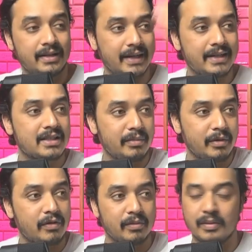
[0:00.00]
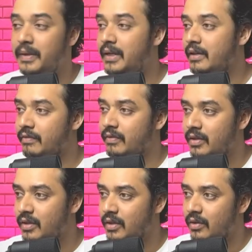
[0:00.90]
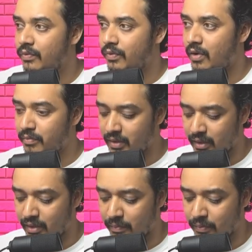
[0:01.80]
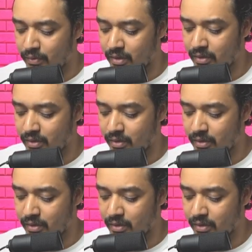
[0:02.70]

That is coming from the PDF. From the input,